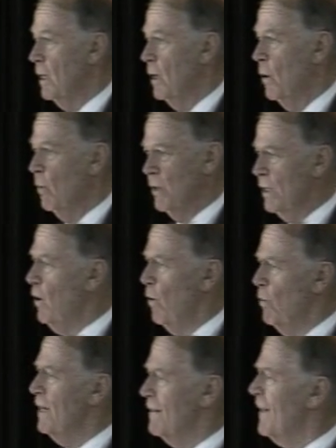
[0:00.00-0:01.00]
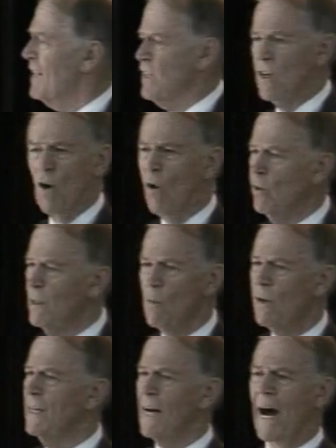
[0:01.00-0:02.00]
Well, you know what? That's the only
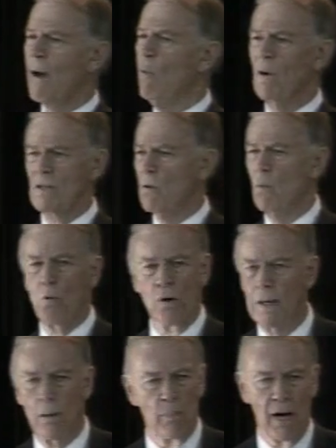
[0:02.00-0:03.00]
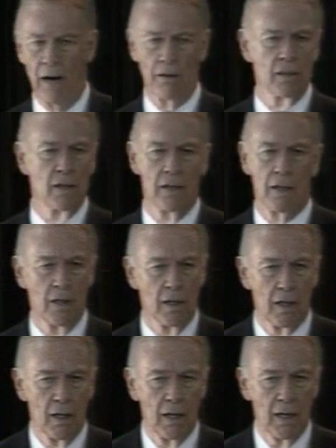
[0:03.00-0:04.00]
one I wasn't worried about.
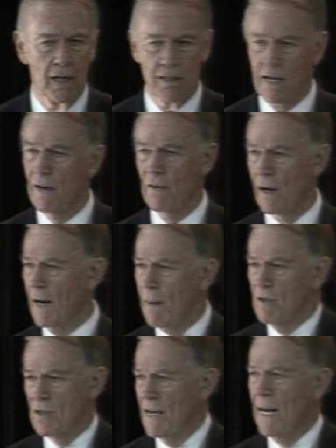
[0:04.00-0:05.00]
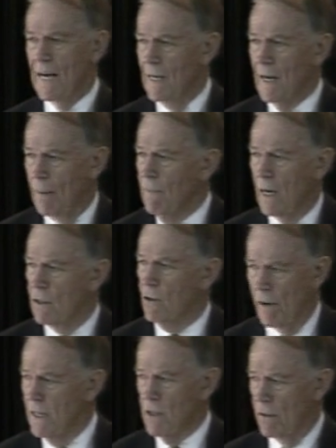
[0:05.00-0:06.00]
Because I thought, I'm sane. I'm not
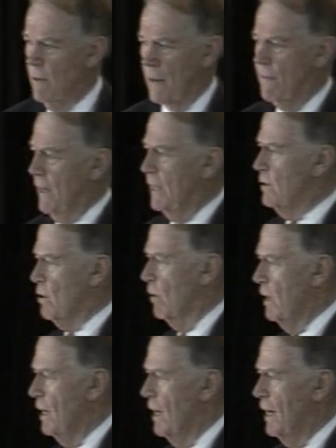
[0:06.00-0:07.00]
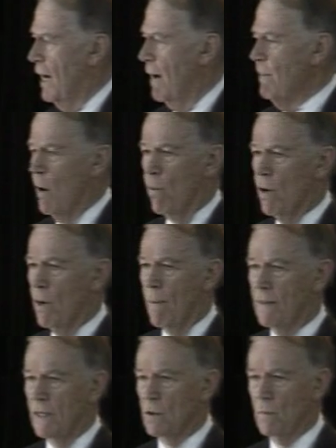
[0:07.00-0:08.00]
crazy or anything, so I'm not worried
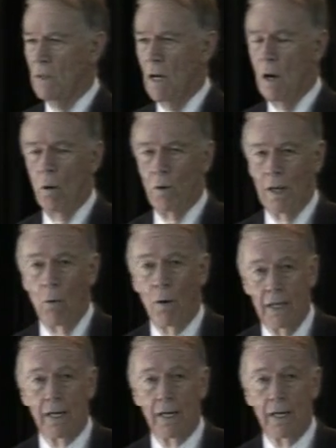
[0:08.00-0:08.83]
about this one. Well, I went in